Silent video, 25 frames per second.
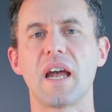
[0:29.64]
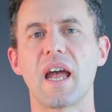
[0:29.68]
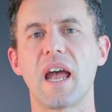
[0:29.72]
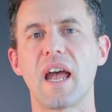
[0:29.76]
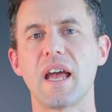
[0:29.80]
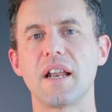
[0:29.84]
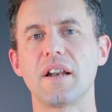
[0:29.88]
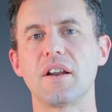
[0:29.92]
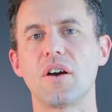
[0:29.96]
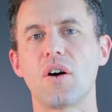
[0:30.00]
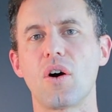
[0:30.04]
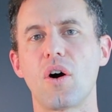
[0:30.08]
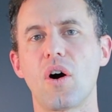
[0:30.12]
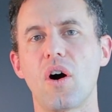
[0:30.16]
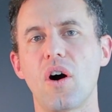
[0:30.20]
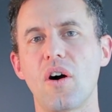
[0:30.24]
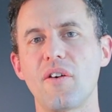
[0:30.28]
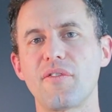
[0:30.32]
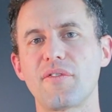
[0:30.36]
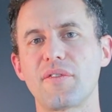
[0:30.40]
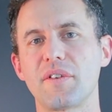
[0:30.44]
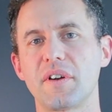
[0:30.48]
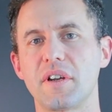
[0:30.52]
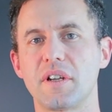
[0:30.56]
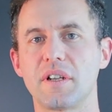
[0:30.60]
And
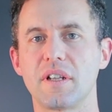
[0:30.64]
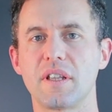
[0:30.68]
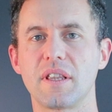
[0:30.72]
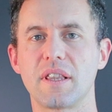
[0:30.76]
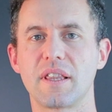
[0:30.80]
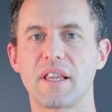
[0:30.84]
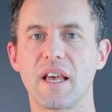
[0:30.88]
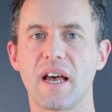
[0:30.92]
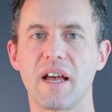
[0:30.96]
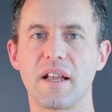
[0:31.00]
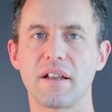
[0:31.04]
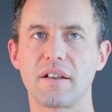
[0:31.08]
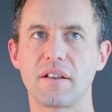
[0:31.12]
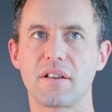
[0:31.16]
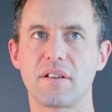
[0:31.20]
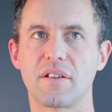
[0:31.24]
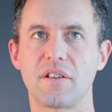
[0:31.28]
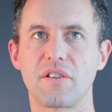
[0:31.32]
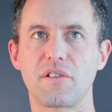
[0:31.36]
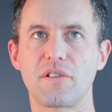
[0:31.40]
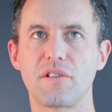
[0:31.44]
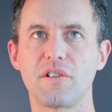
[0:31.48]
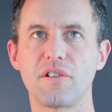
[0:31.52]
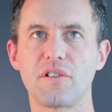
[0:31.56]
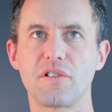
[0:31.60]
often that
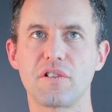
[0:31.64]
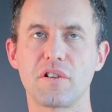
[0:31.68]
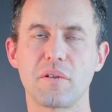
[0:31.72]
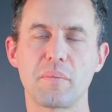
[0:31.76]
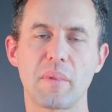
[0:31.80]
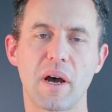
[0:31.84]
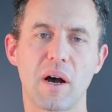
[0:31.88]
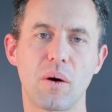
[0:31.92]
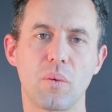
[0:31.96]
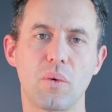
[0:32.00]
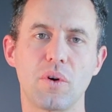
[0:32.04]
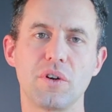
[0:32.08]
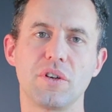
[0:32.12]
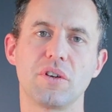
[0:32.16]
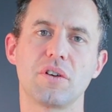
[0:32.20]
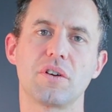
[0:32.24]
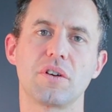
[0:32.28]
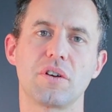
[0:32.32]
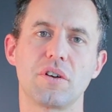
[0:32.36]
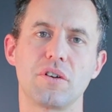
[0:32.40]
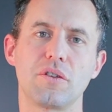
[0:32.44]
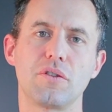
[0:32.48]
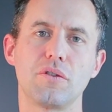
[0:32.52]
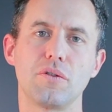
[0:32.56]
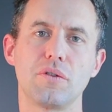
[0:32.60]
decision about what you're
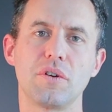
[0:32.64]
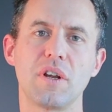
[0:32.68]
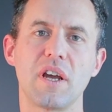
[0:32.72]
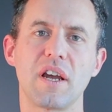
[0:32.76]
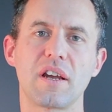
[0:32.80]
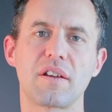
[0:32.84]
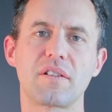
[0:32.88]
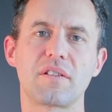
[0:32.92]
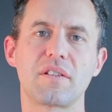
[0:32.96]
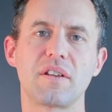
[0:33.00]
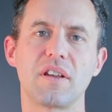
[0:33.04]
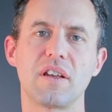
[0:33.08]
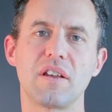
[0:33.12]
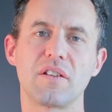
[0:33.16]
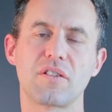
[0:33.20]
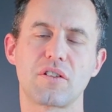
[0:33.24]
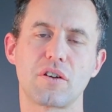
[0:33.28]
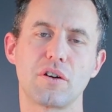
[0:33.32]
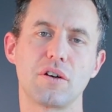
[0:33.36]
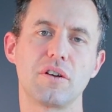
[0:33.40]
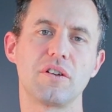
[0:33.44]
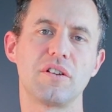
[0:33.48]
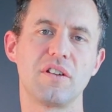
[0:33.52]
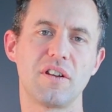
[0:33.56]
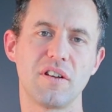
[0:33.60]
going to do next is
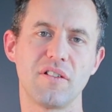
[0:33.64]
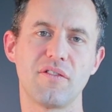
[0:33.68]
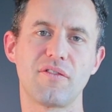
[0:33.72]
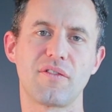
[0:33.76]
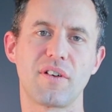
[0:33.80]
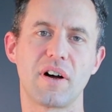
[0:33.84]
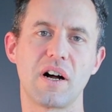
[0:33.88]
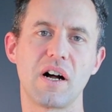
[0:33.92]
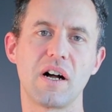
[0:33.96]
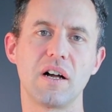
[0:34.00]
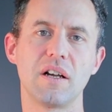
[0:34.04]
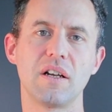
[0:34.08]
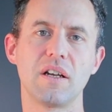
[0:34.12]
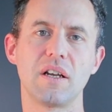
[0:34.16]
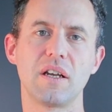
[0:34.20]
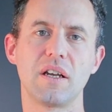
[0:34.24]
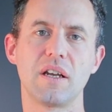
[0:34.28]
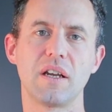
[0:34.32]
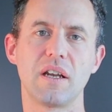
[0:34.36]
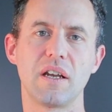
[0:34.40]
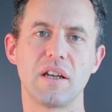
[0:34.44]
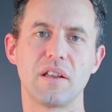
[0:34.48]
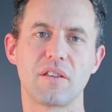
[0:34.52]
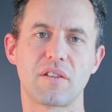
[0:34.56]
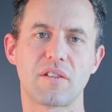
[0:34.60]
going to differ
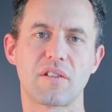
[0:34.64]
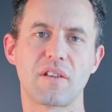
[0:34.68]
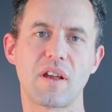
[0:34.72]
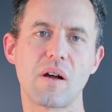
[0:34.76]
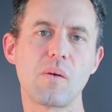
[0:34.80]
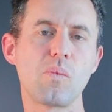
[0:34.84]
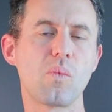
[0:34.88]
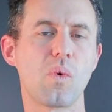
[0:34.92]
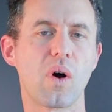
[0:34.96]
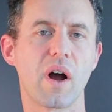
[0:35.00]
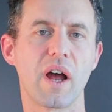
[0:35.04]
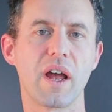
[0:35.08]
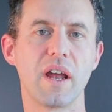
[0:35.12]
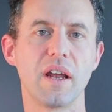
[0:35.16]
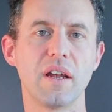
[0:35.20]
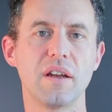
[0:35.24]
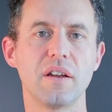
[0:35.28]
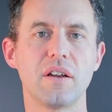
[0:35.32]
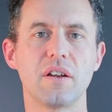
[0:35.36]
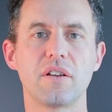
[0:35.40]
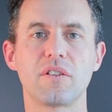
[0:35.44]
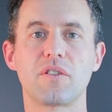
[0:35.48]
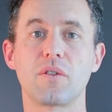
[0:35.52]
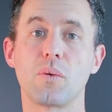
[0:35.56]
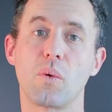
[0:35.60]
in some
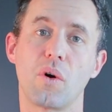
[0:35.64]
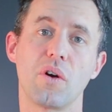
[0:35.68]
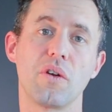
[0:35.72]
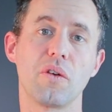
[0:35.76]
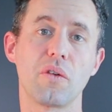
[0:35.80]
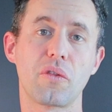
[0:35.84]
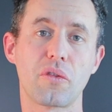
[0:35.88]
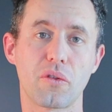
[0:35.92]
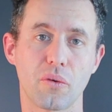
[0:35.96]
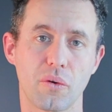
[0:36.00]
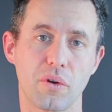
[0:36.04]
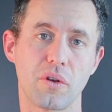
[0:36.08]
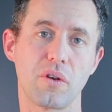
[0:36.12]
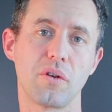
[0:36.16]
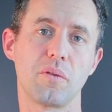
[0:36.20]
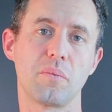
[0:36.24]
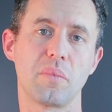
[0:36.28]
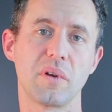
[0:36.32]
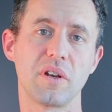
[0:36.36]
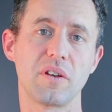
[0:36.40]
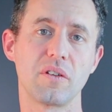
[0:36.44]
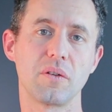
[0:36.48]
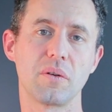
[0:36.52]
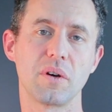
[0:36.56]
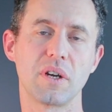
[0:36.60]
way to what you thought you'd
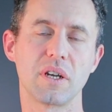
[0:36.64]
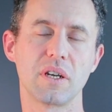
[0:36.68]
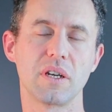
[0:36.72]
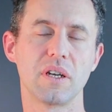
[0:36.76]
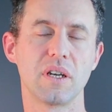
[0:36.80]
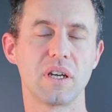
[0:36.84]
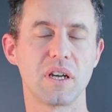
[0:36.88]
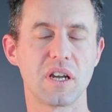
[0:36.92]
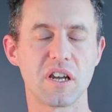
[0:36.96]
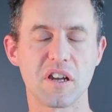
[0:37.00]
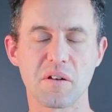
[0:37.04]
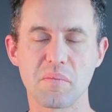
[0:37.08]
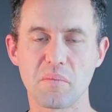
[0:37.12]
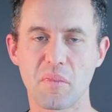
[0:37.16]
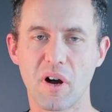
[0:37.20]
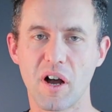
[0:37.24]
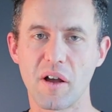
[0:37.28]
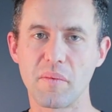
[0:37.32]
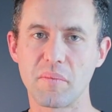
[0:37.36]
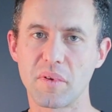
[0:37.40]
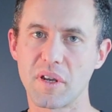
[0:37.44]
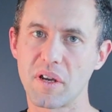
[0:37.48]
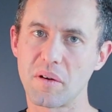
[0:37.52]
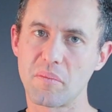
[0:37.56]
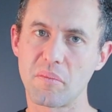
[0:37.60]
be doing. It
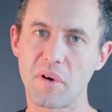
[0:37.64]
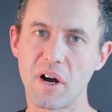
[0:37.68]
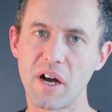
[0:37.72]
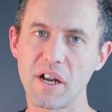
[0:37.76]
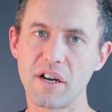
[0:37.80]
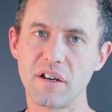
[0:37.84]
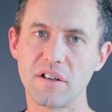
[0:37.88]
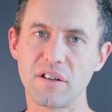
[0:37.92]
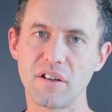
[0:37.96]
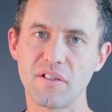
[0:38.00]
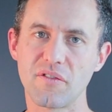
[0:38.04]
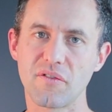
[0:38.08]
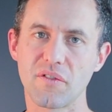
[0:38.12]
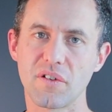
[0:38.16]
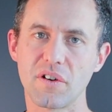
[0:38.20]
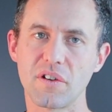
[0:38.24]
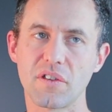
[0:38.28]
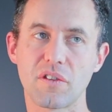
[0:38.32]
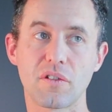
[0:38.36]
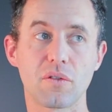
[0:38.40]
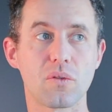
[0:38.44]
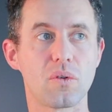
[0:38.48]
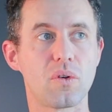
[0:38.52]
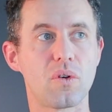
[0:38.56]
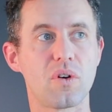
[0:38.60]
might be a minor
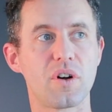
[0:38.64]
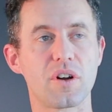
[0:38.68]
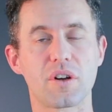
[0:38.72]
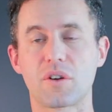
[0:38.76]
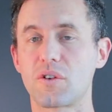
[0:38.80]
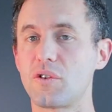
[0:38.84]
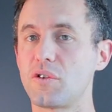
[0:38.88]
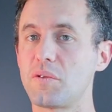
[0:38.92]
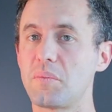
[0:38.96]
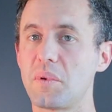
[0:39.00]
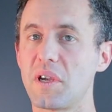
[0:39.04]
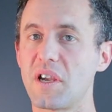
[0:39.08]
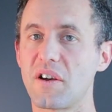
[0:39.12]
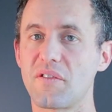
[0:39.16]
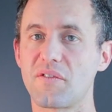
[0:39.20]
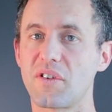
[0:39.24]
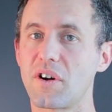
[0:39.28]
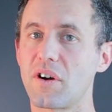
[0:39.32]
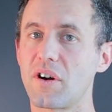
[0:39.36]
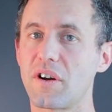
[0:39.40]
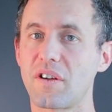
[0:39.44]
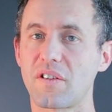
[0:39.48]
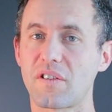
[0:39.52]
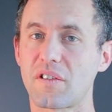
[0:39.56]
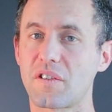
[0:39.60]
difference, or it could be a
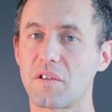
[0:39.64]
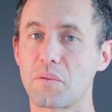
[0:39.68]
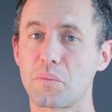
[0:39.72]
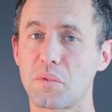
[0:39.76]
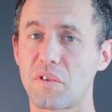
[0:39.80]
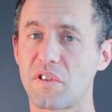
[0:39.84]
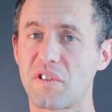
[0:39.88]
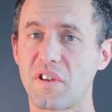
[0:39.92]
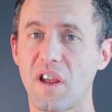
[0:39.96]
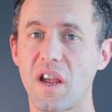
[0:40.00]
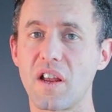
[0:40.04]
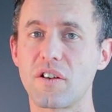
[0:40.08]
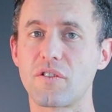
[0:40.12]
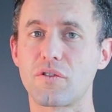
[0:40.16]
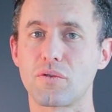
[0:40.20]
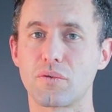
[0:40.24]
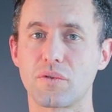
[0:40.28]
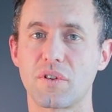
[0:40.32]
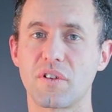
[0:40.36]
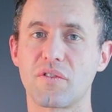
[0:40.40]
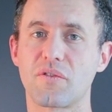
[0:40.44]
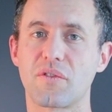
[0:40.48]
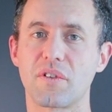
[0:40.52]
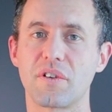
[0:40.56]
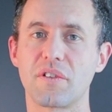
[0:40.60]
very substantial
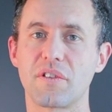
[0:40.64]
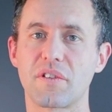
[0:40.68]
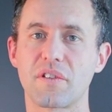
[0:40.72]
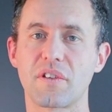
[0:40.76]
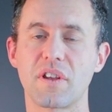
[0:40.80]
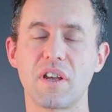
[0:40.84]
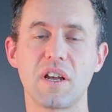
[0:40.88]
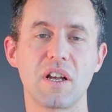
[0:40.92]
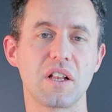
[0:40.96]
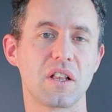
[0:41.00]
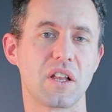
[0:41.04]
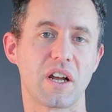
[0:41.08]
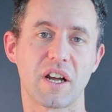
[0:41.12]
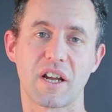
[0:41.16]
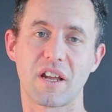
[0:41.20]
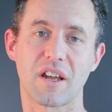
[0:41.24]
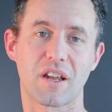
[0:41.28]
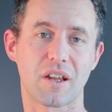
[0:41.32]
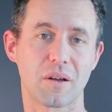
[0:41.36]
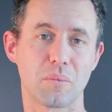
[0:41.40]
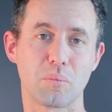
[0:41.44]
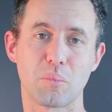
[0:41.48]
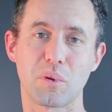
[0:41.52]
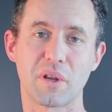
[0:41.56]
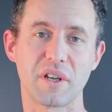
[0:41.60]
difference, like a
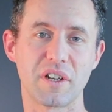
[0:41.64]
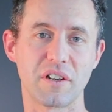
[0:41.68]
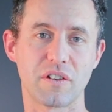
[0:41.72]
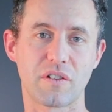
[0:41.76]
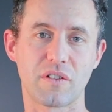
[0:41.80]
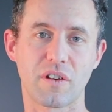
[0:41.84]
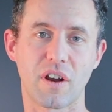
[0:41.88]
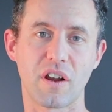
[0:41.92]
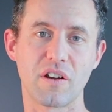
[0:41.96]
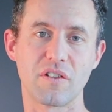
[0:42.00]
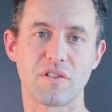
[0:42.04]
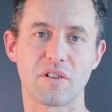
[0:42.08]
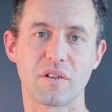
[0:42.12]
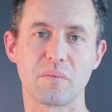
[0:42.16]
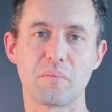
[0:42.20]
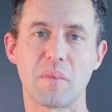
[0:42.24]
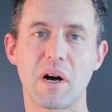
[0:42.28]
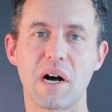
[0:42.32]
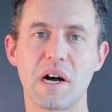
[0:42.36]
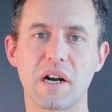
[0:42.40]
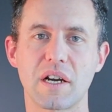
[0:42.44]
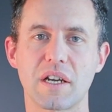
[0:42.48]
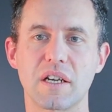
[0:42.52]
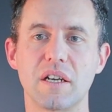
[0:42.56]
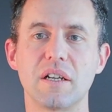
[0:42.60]
complete change in
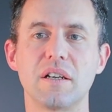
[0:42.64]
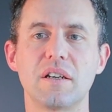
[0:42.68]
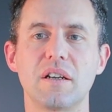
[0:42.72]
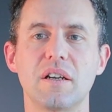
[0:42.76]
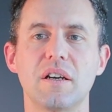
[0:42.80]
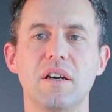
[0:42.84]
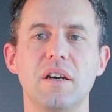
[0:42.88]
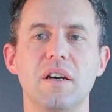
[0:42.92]
market.